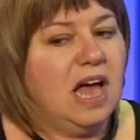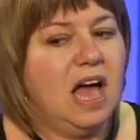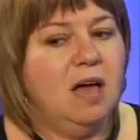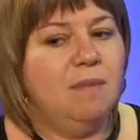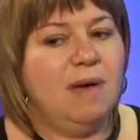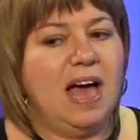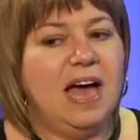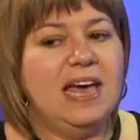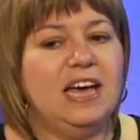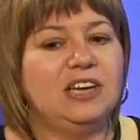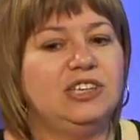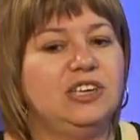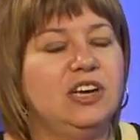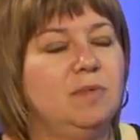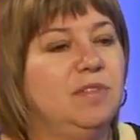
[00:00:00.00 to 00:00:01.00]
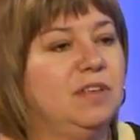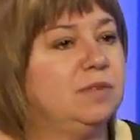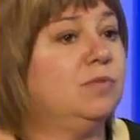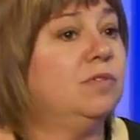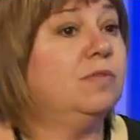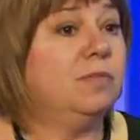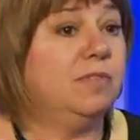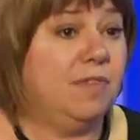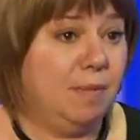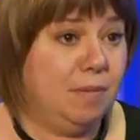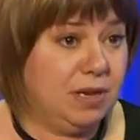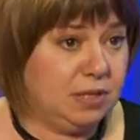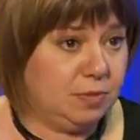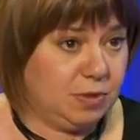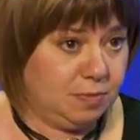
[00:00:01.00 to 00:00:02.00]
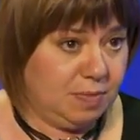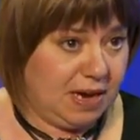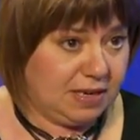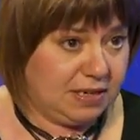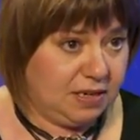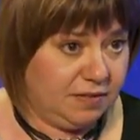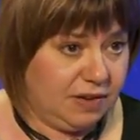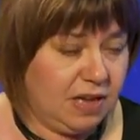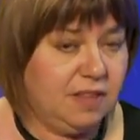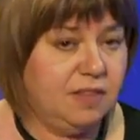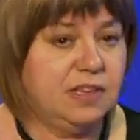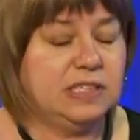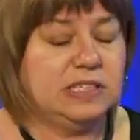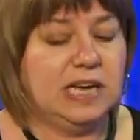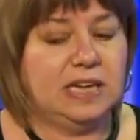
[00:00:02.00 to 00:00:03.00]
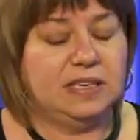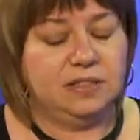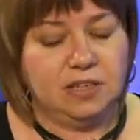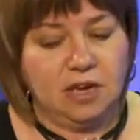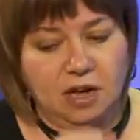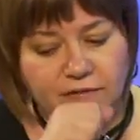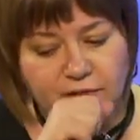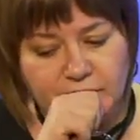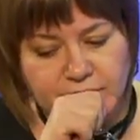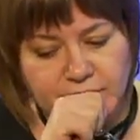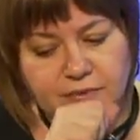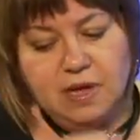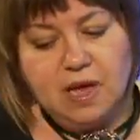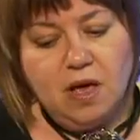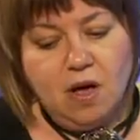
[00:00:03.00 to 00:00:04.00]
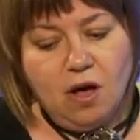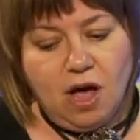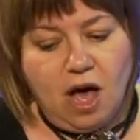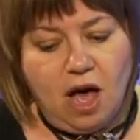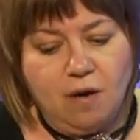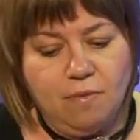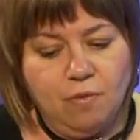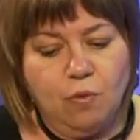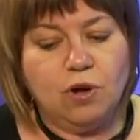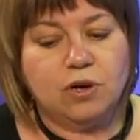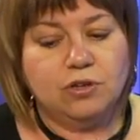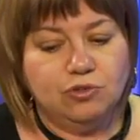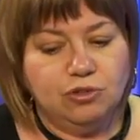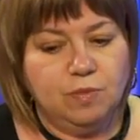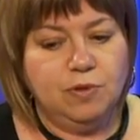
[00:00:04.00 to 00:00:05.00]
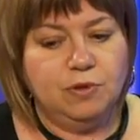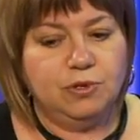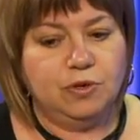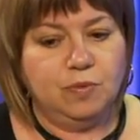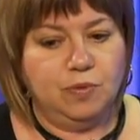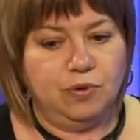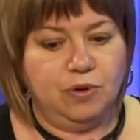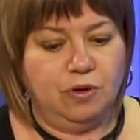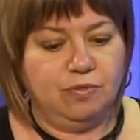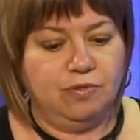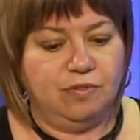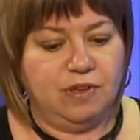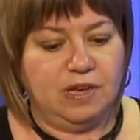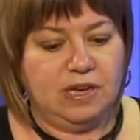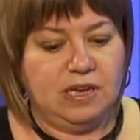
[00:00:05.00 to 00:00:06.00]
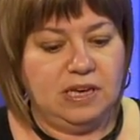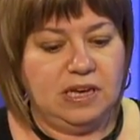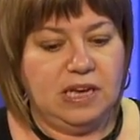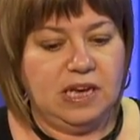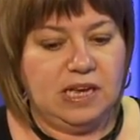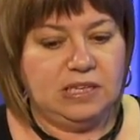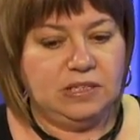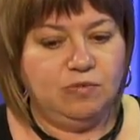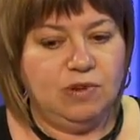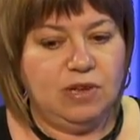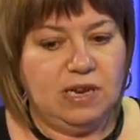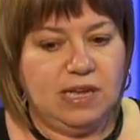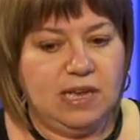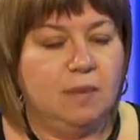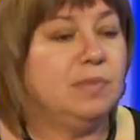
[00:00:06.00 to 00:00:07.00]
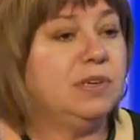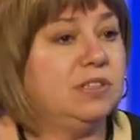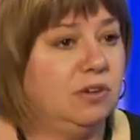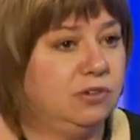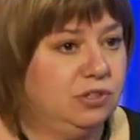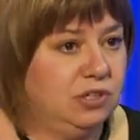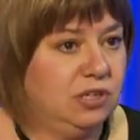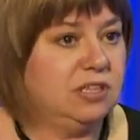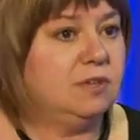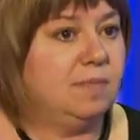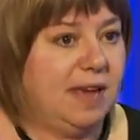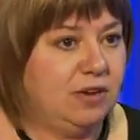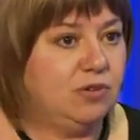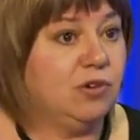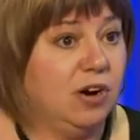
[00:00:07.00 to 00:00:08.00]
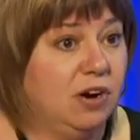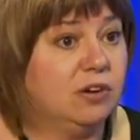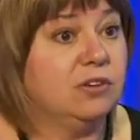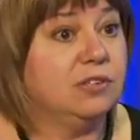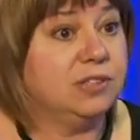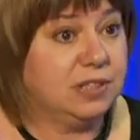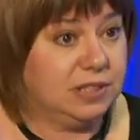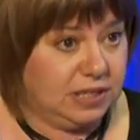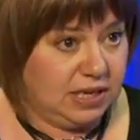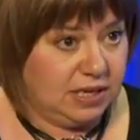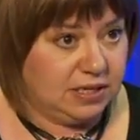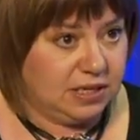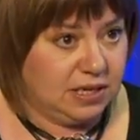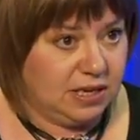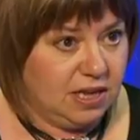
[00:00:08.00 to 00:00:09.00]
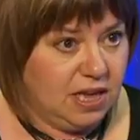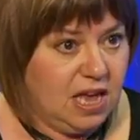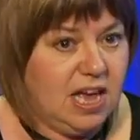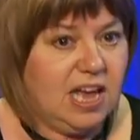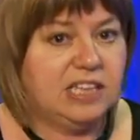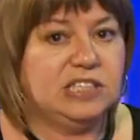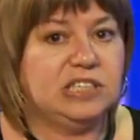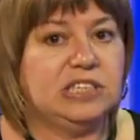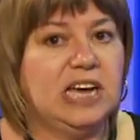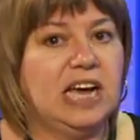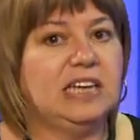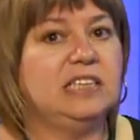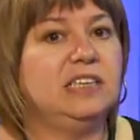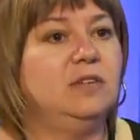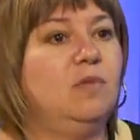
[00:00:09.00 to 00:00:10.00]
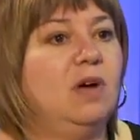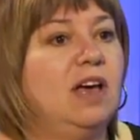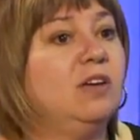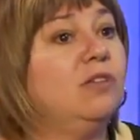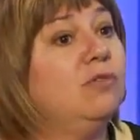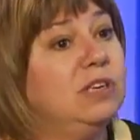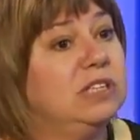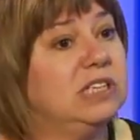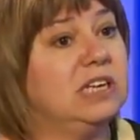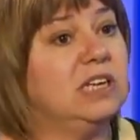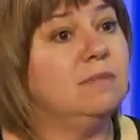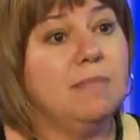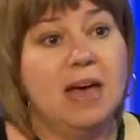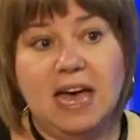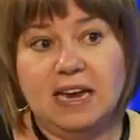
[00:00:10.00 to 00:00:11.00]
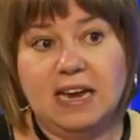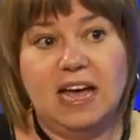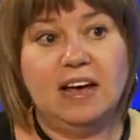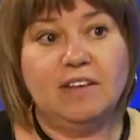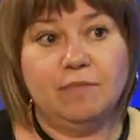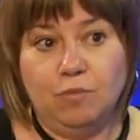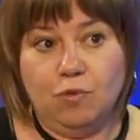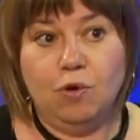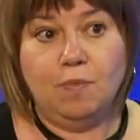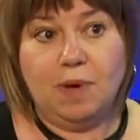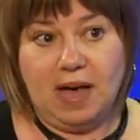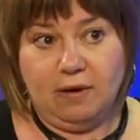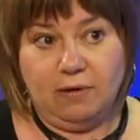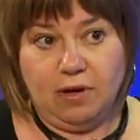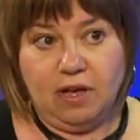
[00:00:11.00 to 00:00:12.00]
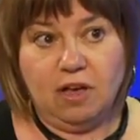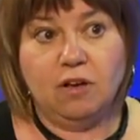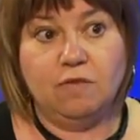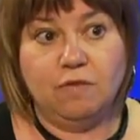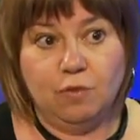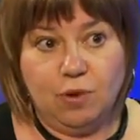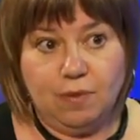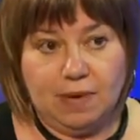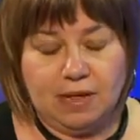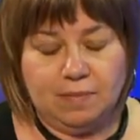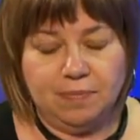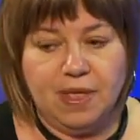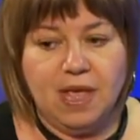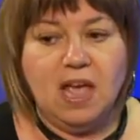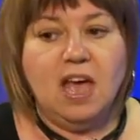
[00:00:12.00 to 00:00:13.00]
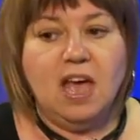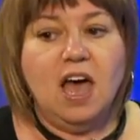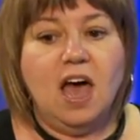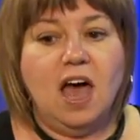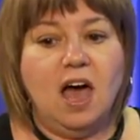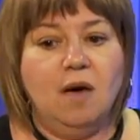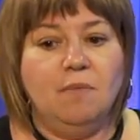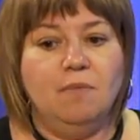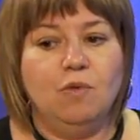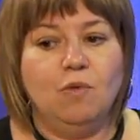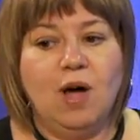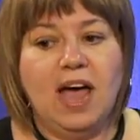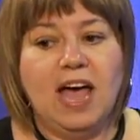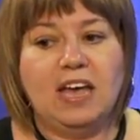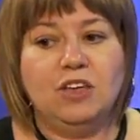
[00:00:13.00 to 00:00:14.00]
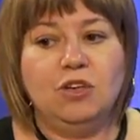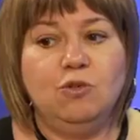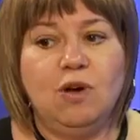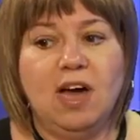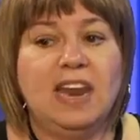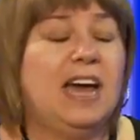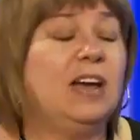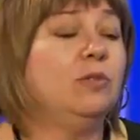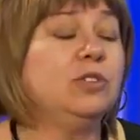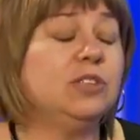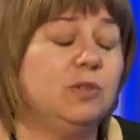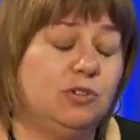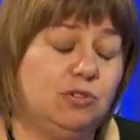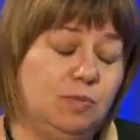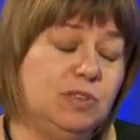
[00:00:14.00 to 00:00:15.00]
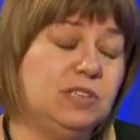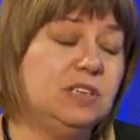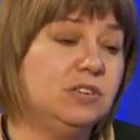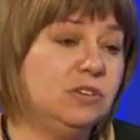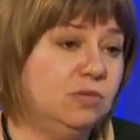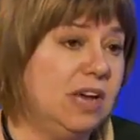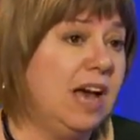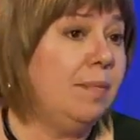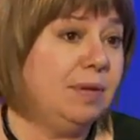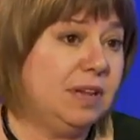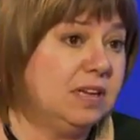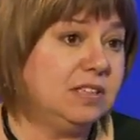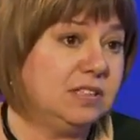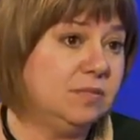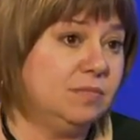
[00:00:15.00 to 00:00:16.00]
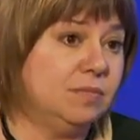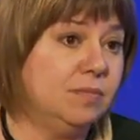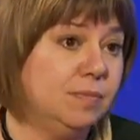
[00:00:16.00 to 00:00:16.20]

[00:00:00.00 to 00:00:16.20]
I actually come at this more from a feminist perspective, in the sense of what contributes to pornography is really a misogynist patriarchal society. A society where increasingly men have more power over women, and I also attribute it to capitalism,